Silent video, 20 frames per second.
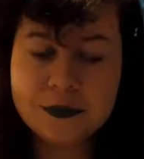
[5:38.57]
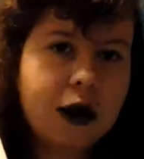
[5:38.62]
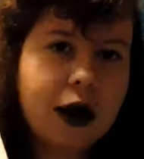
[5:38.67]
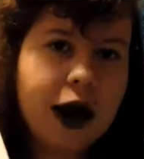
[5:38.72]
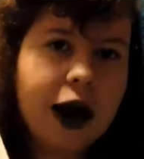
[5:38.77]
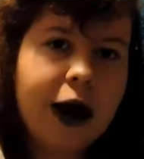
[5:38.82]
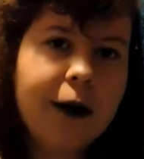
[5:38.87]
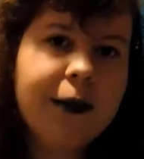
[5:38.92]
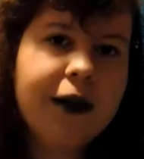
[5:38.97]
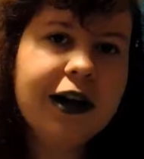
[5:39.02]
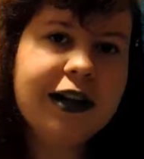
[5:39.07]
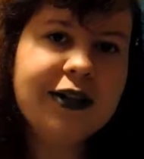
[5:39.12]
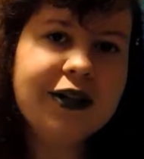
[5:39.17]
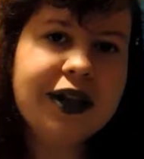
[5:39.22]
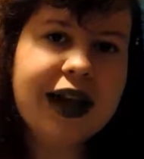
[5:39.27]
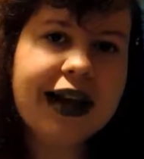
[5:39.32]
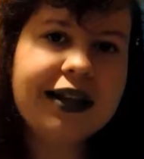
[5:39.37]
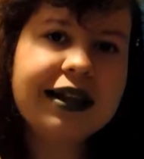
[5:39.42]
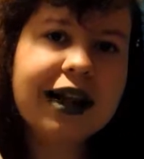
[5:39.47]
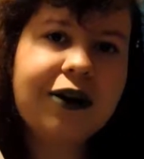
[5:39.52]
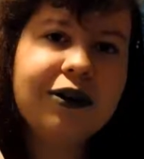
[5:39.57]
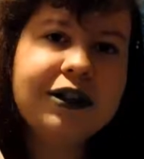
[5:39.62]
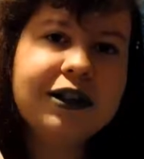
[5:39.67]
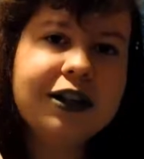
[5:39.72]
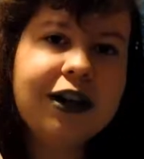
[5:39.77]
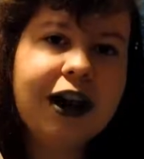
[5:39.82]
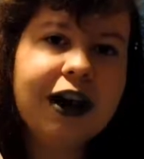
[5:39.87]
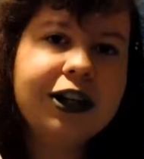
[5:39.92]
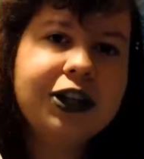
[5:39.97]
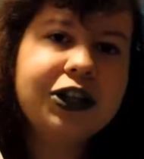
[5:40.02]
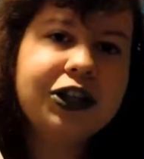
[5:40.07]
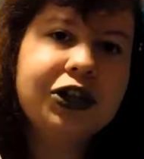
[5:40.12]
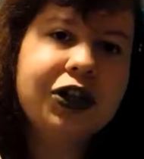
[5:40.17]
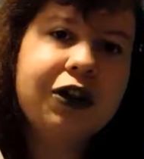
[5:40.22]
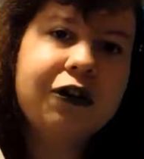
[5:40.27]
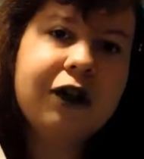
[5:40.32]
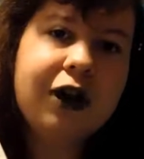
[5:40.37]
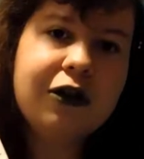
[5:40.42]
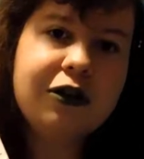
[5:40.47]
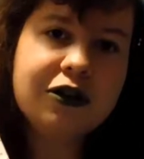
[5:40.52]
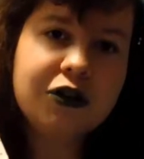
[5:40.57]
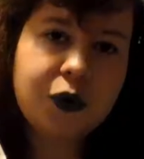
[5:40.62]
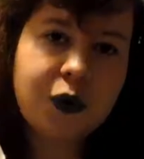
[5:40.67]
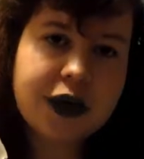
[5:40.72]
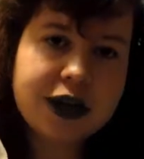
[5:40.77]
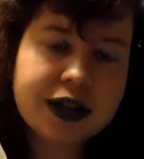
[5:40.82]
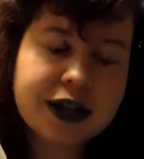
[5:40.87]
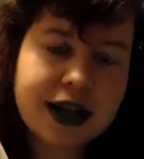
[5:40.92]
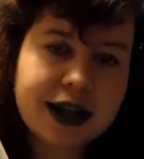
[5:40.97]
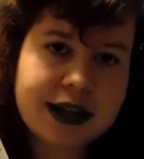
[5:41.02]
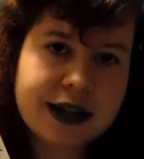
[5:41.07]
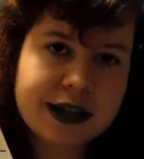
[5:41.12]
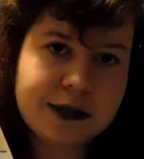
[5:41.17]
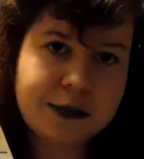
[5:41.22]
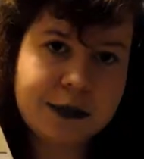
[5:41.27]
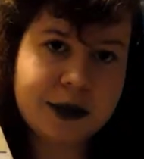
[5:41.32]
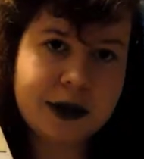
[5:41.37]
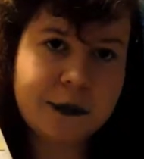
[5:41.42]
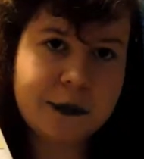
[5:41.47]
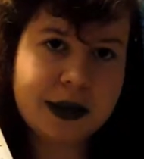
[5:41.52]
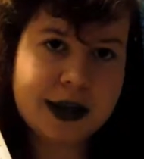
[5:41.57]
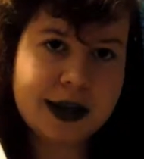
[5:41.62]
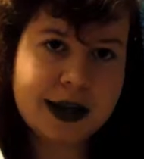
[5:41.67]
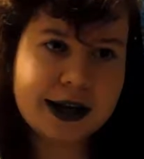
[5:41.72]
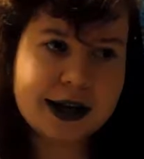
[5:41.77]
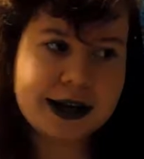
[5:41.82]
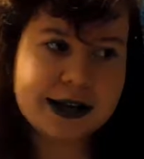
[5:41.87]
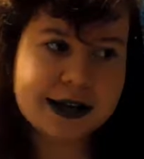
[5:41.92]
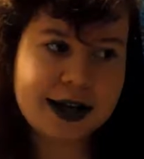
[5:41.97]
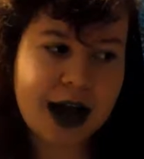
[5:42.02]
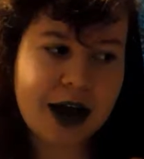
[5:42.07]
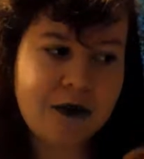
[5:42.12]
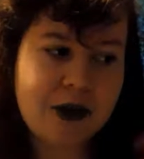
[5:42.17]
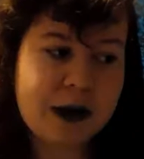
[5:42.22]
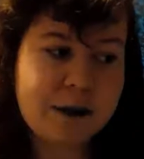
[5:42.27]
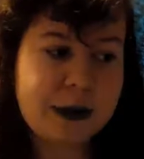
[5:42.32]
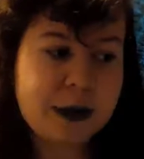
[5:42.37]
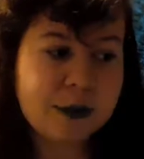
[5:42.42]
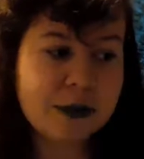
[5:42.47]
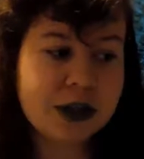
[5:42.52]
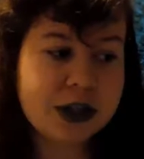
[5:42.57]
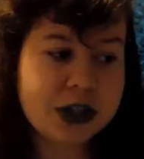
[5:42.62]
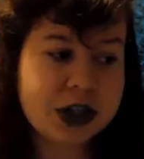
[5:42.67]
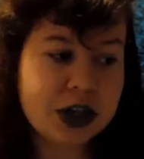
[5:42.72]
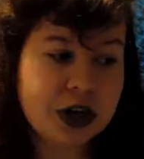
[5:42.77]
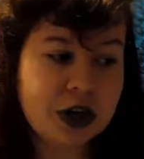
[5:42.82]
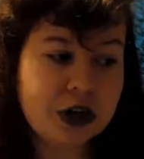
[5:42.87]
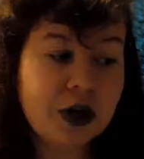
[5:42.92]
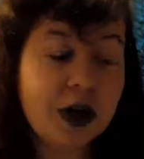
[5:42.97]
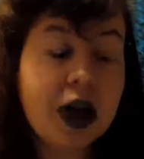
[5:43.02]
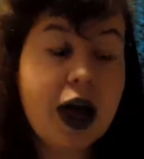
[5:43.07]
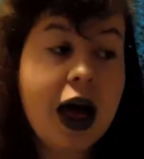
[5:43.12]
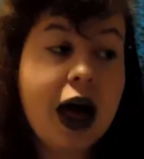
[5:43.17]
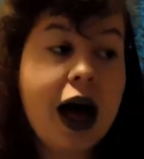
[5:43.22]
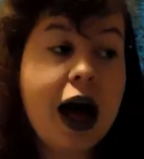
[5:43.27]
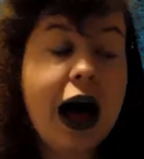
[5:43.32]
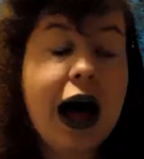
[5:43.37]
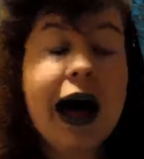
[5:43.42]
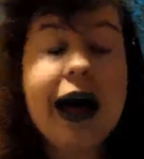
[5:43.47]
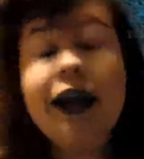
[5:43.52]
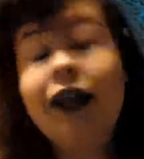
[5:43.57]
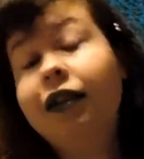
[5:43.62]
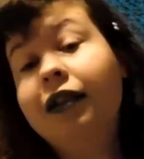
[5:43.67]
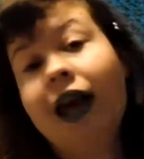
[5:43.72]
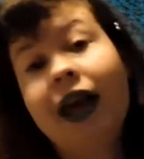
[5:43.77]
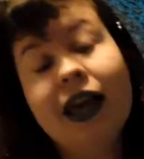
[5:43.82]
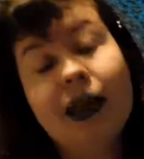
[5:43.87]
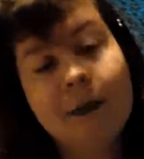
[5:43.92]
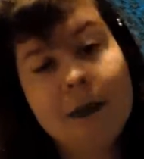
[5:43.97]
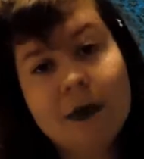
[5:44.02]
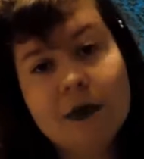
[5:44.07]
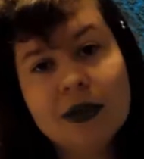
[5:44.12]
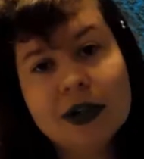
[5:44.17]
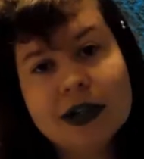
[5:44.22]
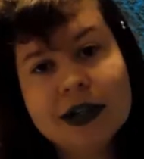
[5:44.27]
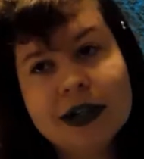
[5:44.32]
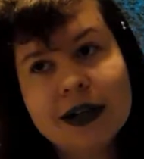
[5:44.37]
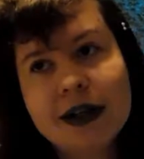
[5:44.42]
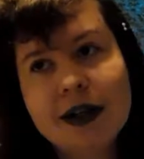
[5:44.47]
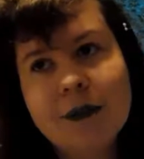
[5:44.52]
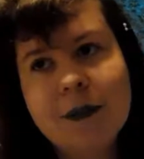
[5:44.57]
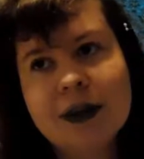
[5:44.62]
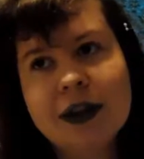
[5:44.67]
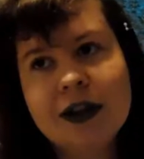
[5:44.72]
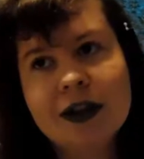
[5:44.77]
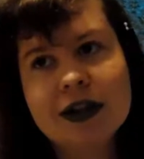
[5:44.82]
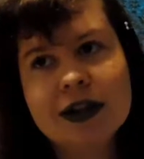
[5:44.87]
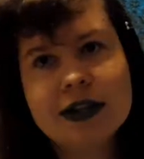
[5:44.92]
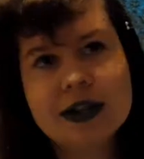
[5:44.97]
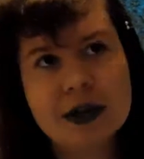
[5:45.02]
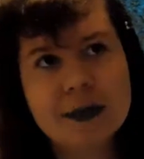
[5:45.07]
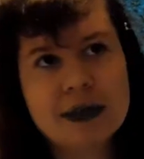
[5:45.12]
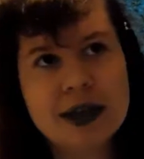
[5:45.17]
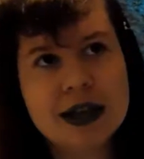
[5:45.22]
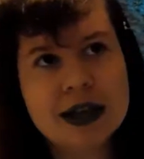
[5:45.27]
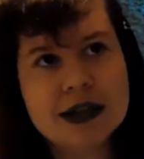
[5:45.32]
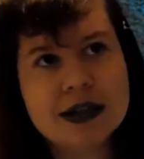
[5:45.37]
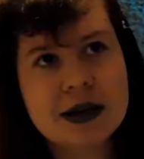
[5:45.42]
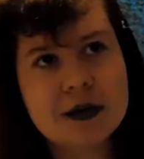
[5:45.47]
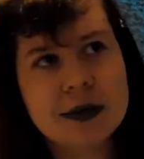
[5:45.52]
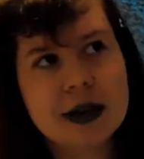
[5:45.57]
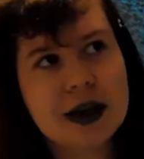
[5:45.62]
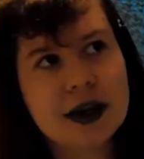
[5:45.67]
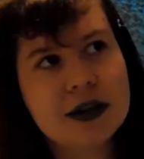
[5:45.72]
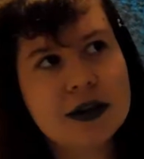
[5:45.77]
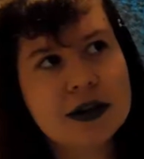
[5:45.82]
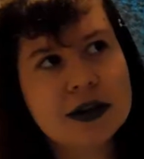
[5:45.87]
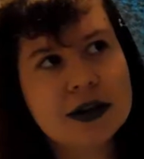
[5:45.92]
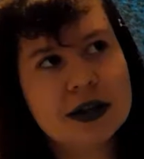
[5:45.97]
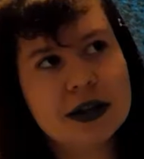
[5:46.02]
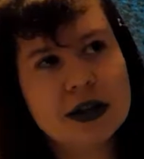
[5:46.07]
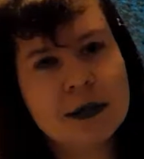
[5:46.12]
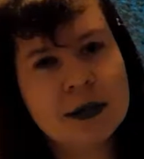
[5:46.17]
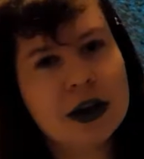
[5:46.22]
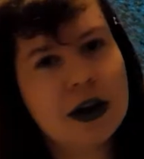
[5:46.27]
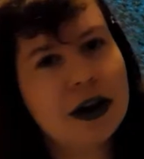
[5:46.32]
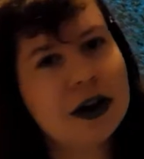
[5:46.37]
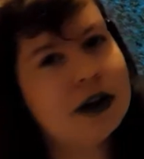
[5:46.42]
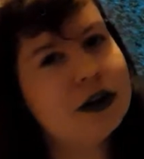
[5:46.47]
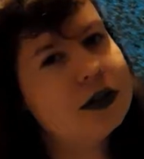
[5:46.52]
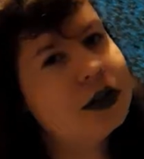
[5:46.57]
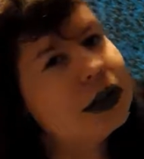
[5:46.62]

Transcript: I'll be honest with you guys, I was not sure if I was going to like this book because I read Be More Chill. I like Be More Chill, but there are some things, some characters, some of the characters are